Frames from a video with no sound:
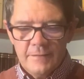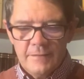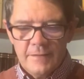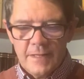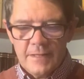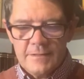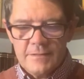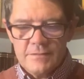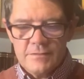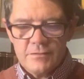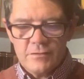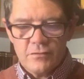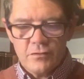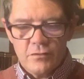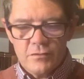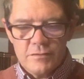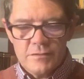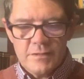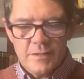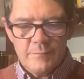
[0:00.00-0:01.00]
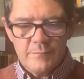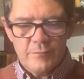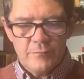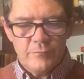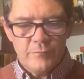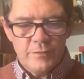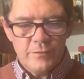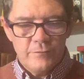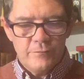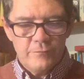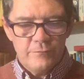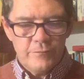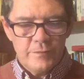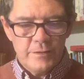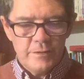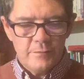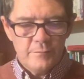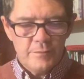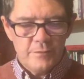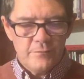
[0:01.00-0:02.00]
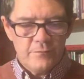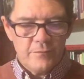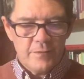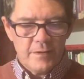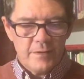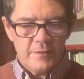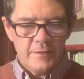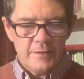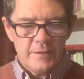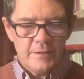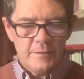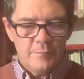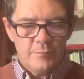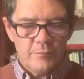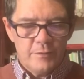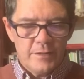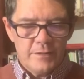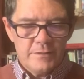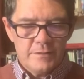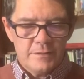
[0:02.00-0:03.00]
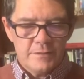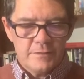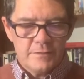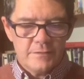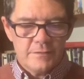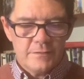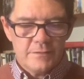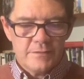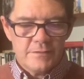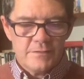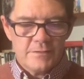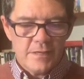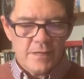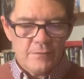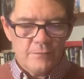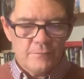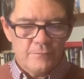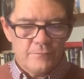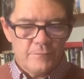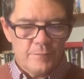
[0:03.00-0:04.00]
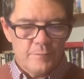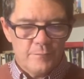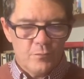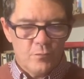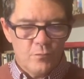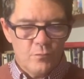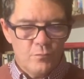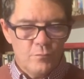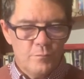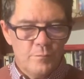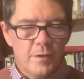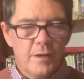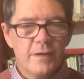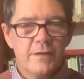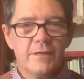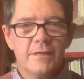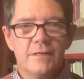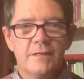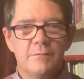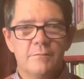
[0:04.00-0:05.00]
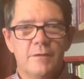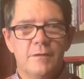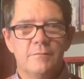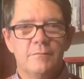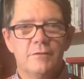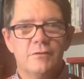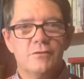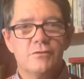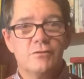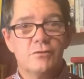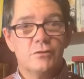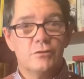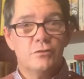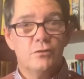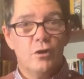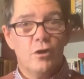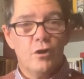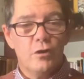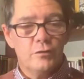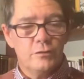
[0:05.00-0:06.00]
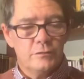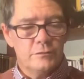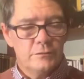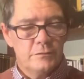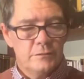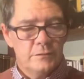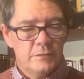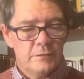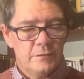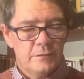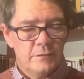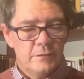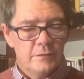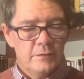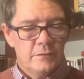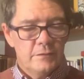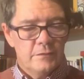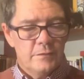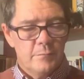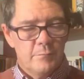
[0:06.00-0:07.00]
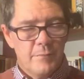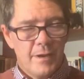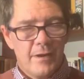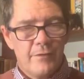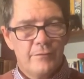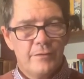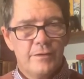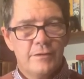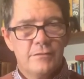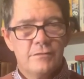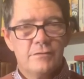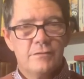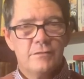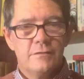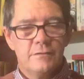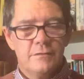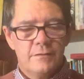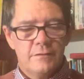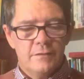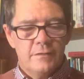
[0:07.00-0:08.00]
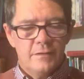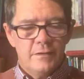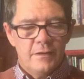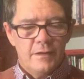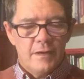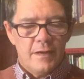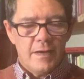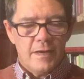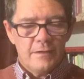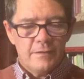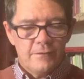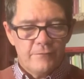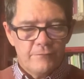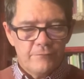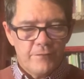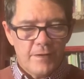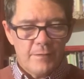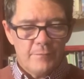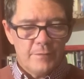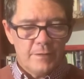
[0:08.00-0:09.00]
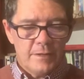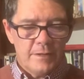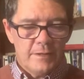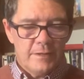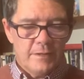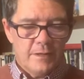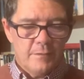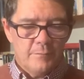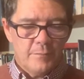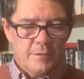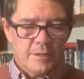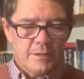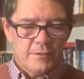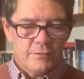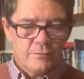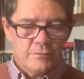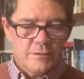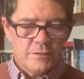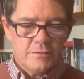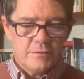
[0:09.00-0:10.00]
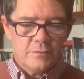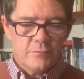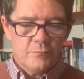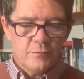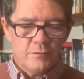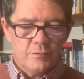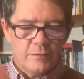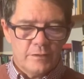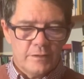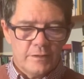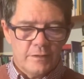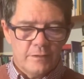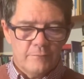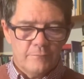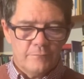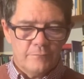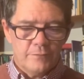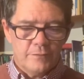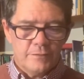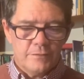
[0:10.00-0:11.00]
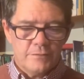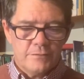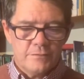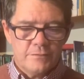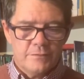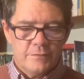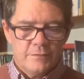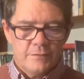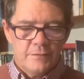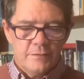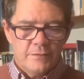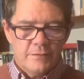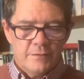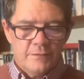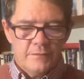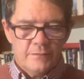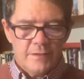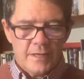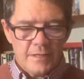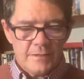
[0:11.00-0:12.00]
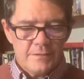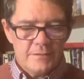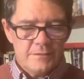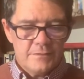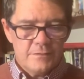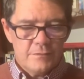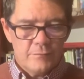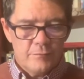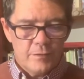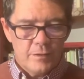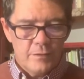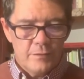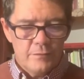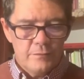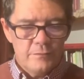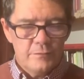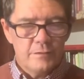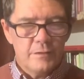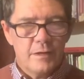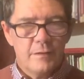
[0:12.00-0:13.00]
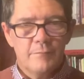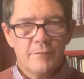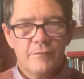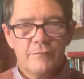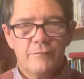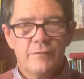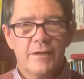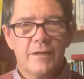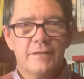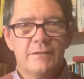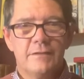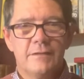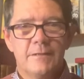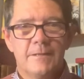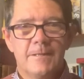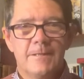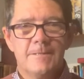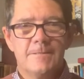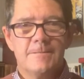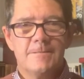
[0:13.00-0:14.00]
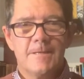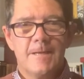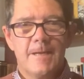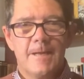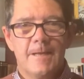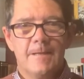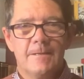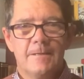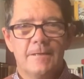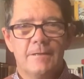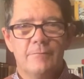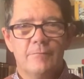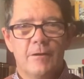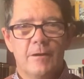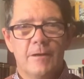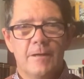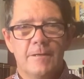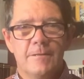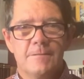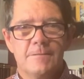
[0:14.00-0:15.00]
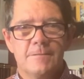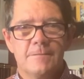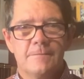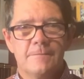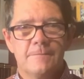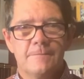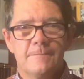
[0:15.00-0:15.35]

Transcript: That is the concept that real freedom is found in liberating the self from all binding commitments to God, to marriage, and to family, and by increasing worldly comforts. That is the road, I'm afraid, that leads to hell, he writes.